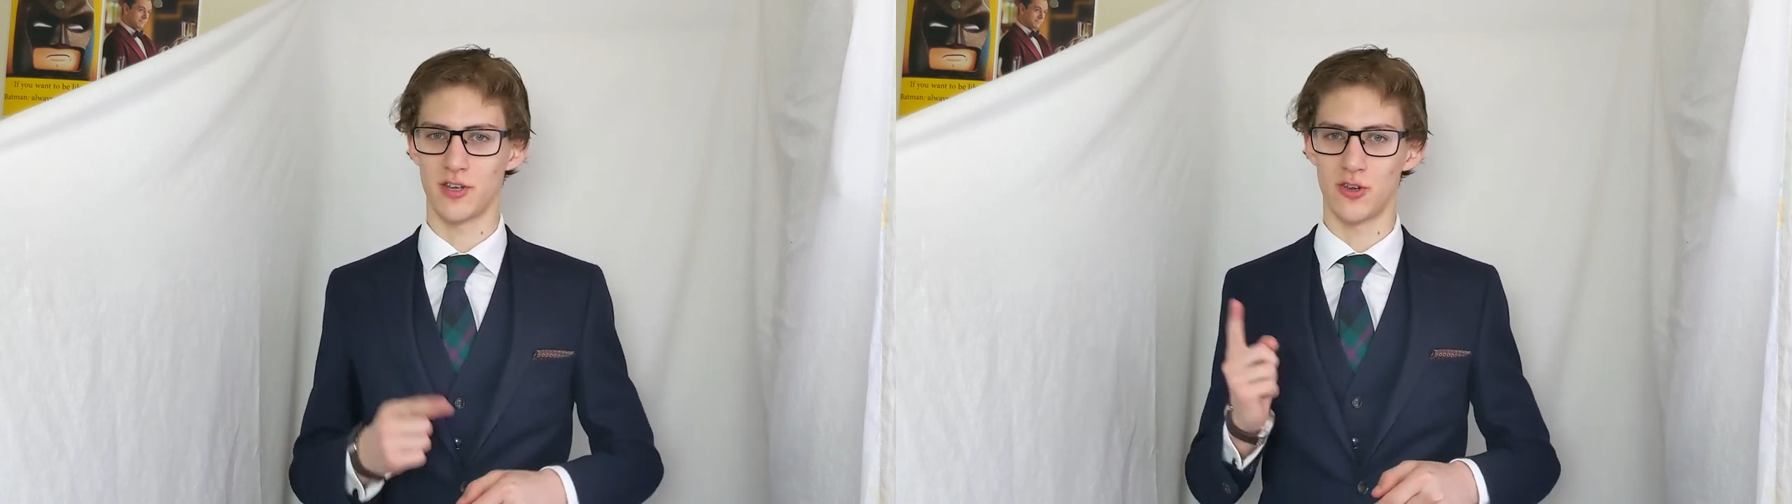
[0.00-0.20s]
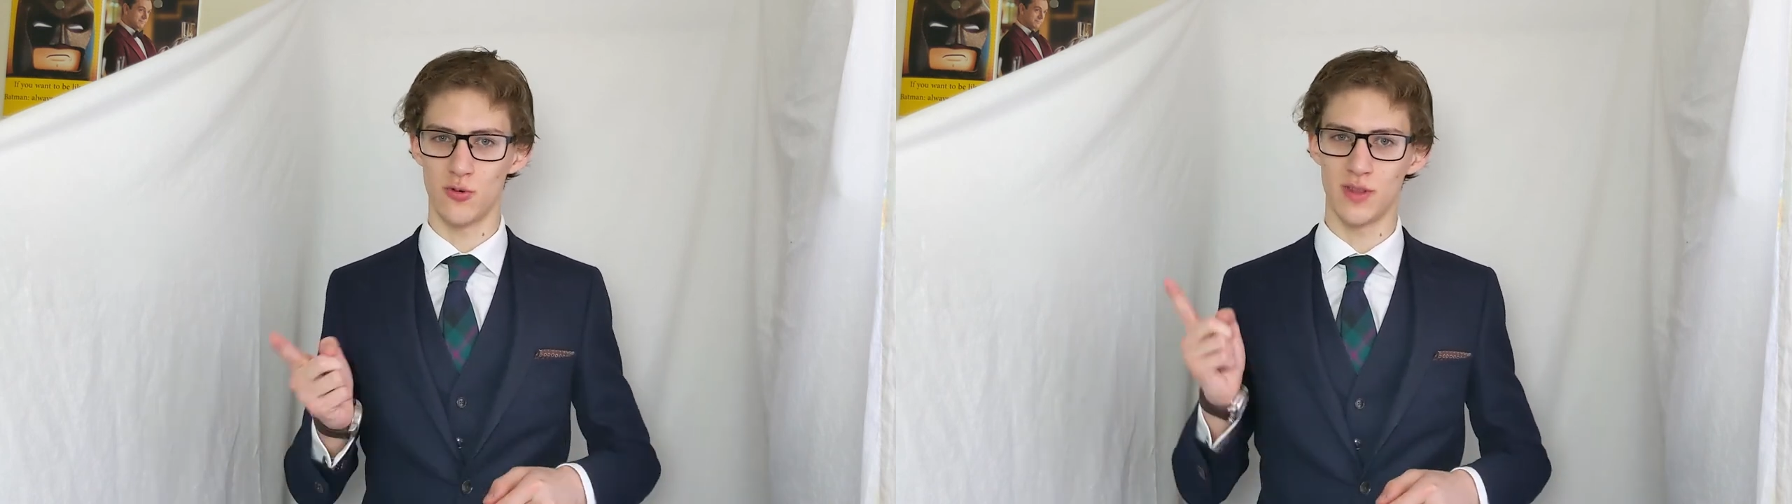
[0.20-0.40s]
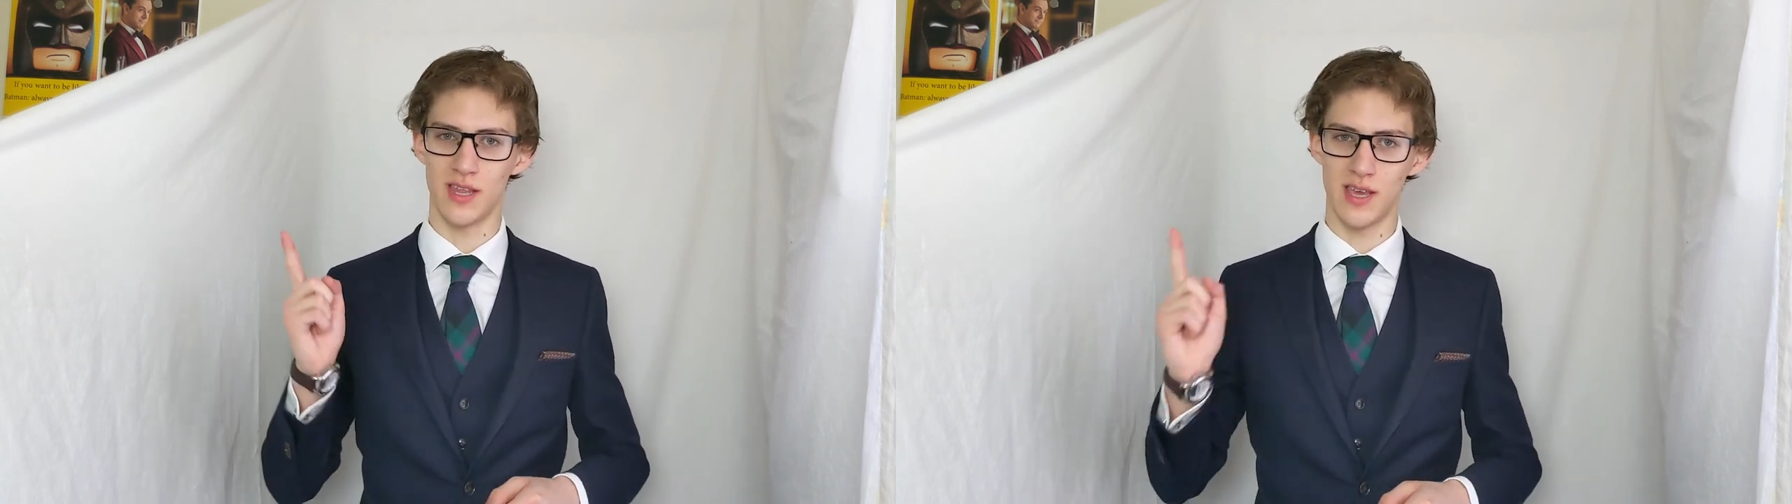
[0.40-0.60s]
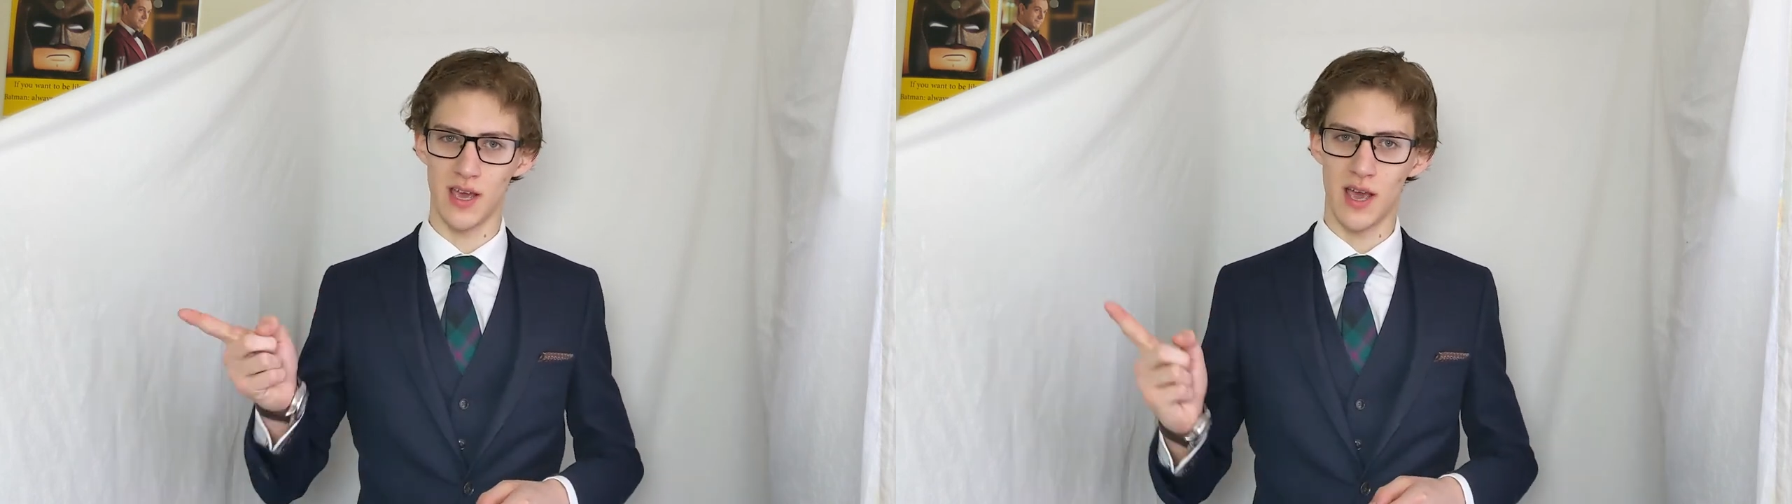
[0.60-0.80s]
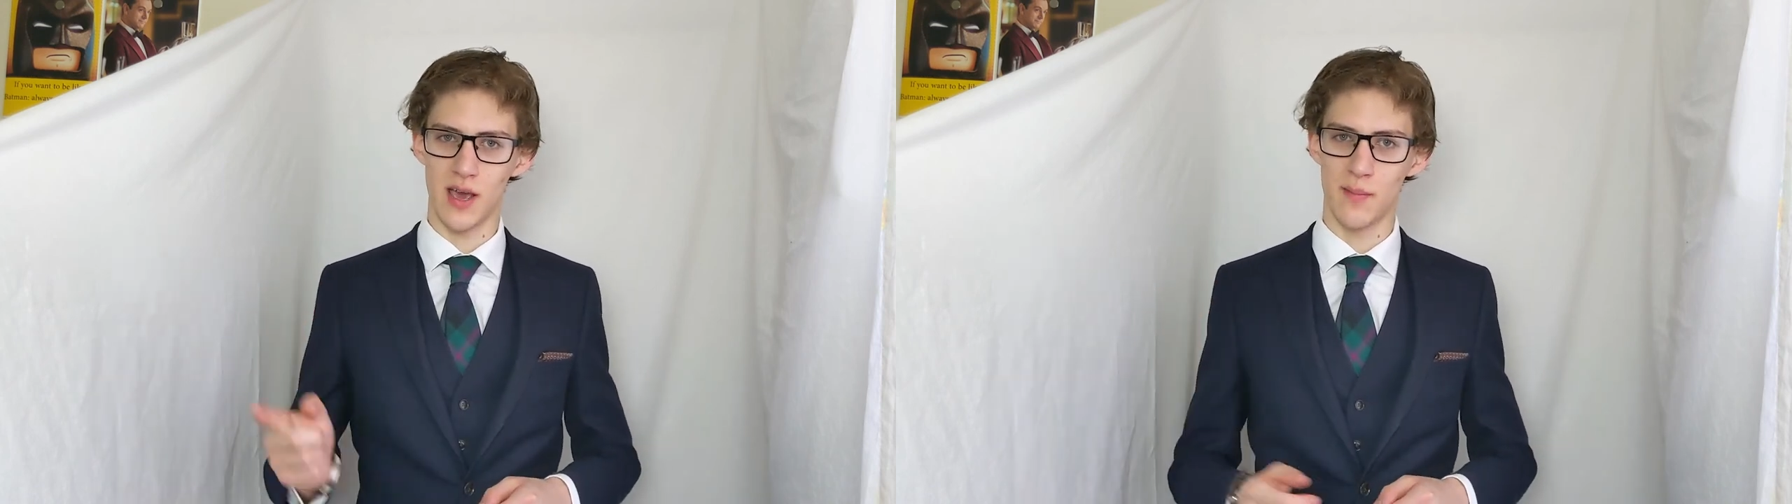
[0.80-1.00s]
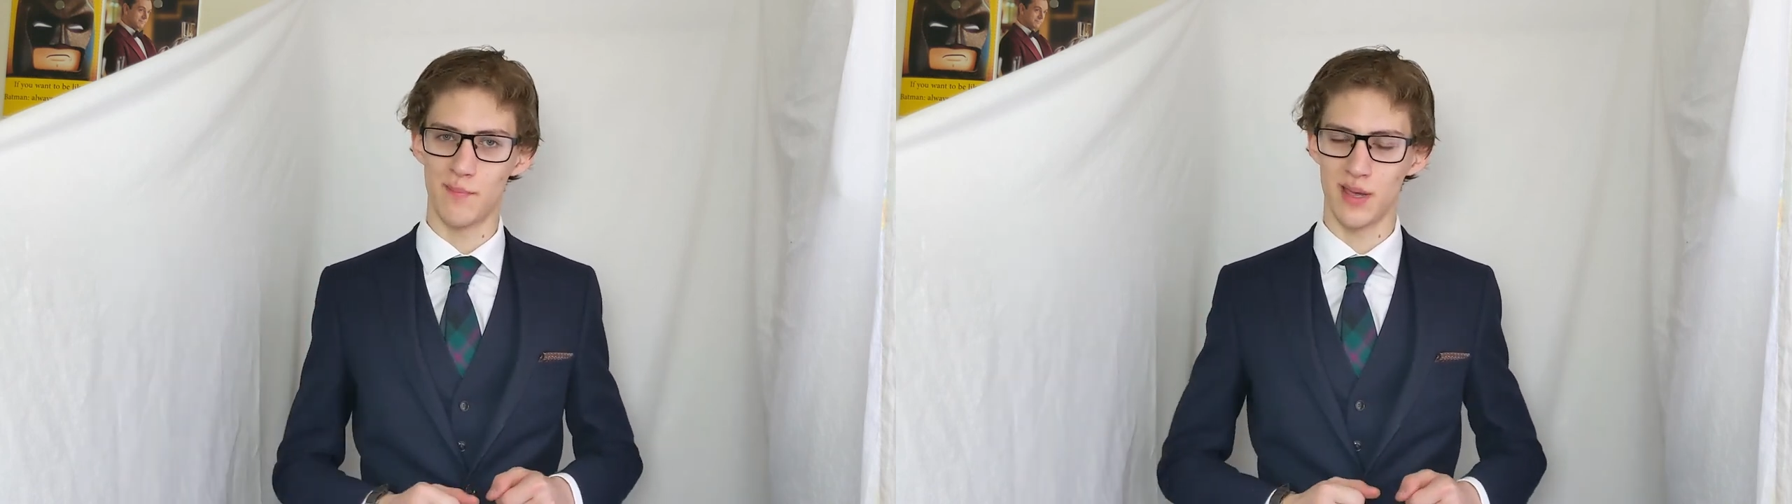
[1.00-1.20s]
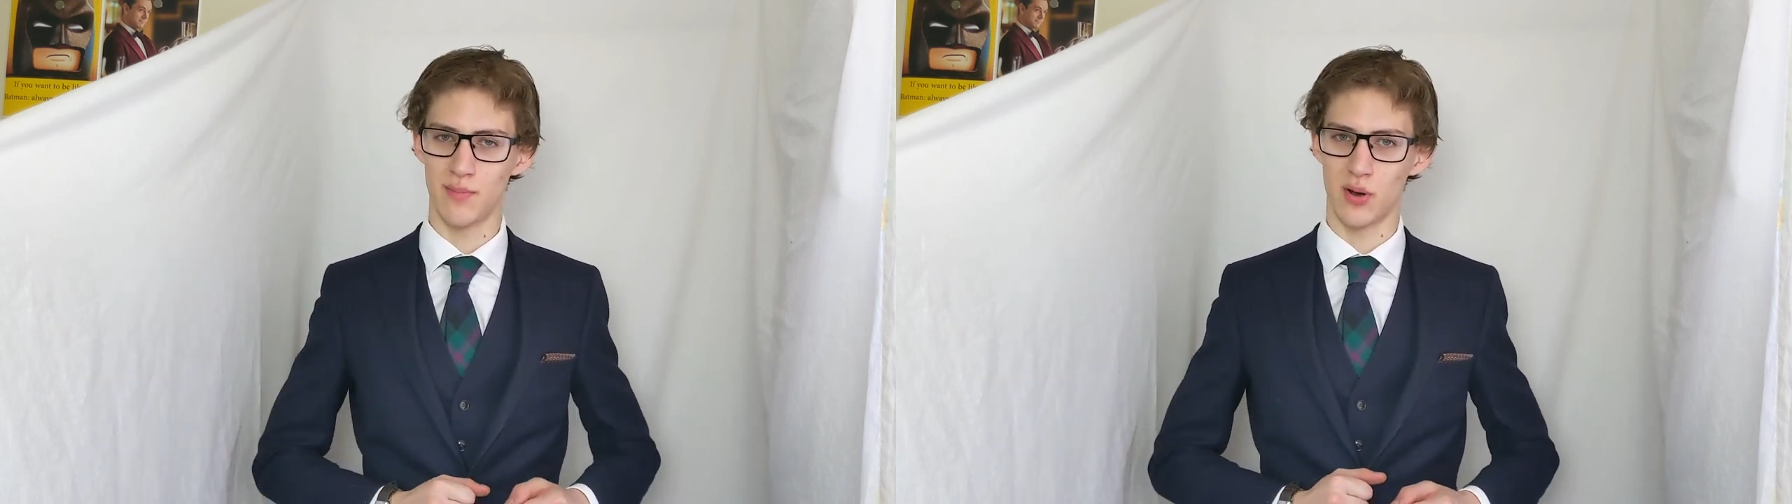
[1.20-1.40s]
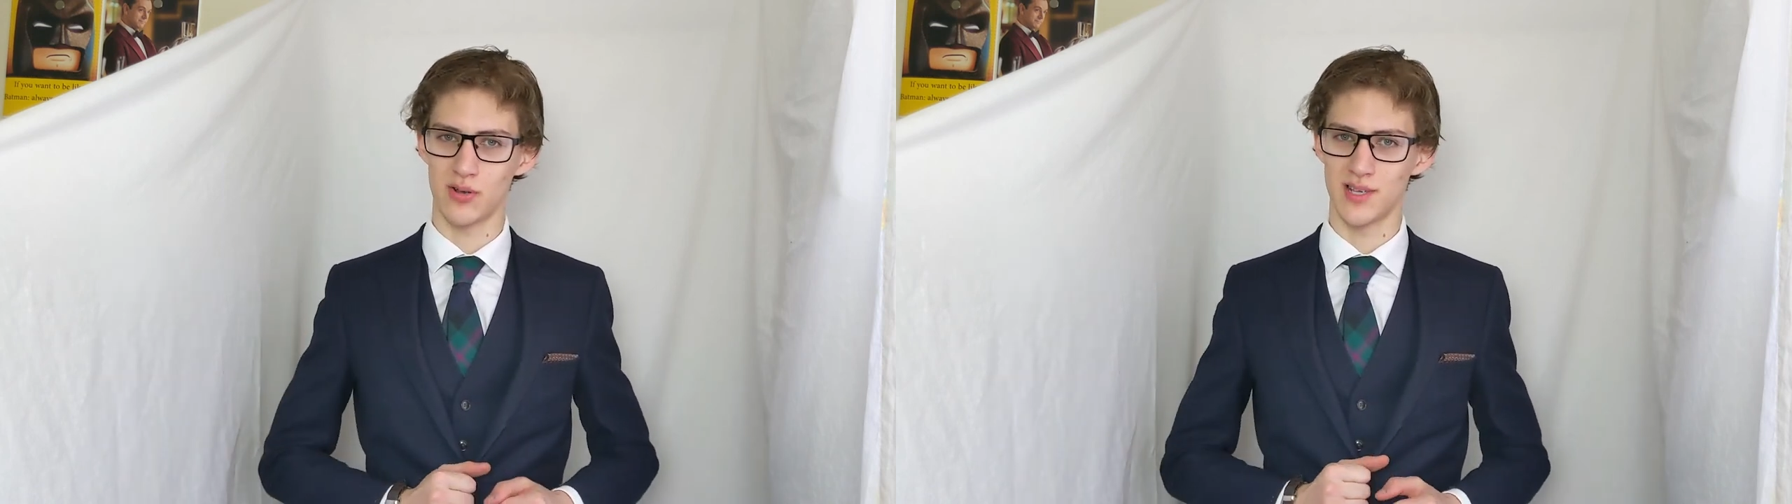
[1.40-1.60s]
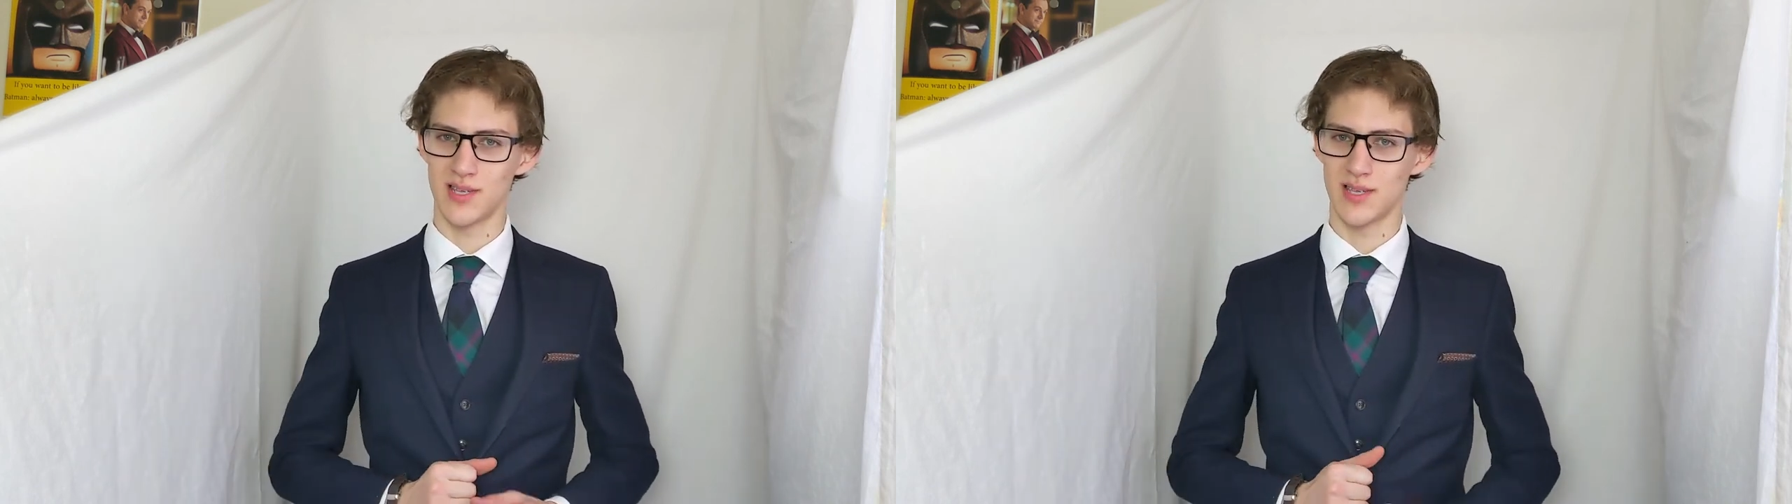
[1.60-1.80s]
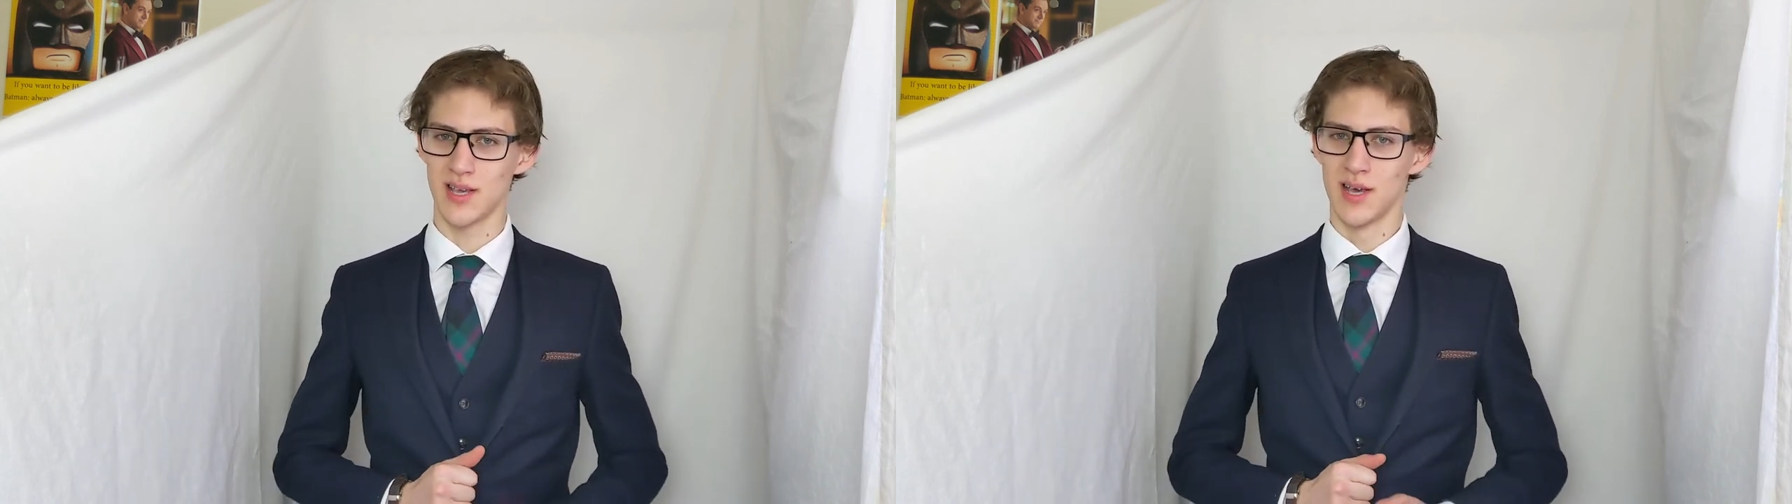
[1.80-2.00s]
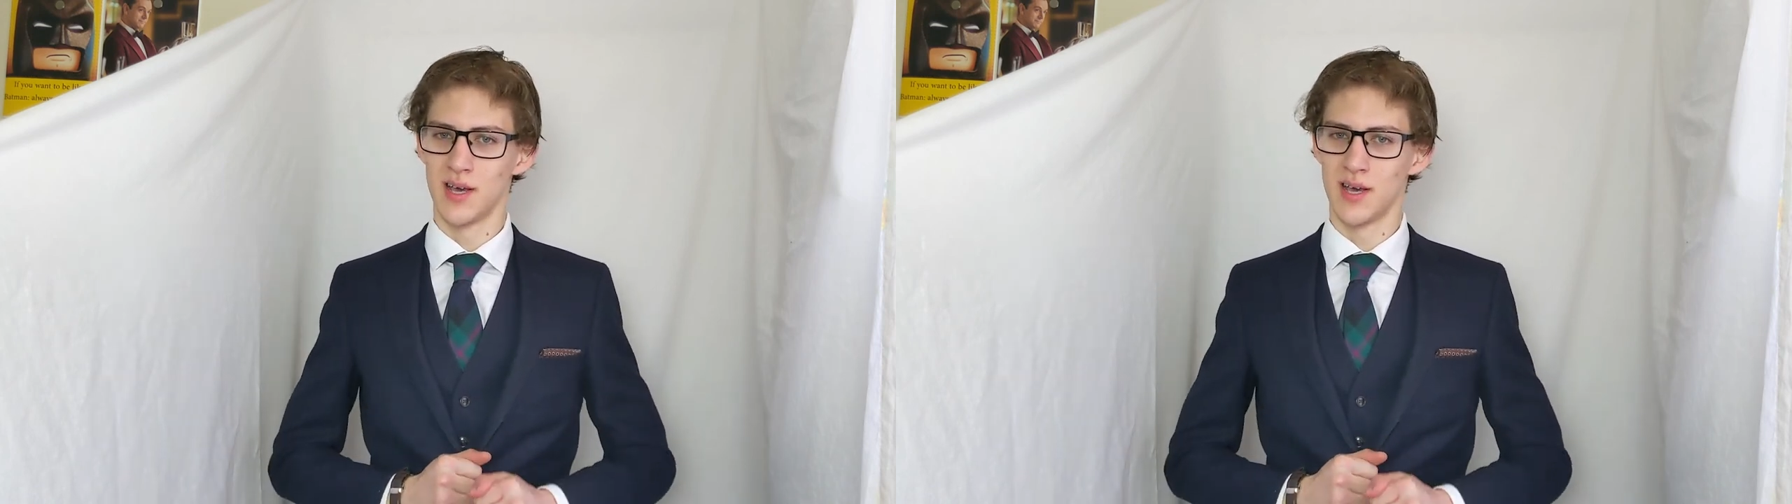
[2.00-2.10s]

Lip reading: to do with the big boxes,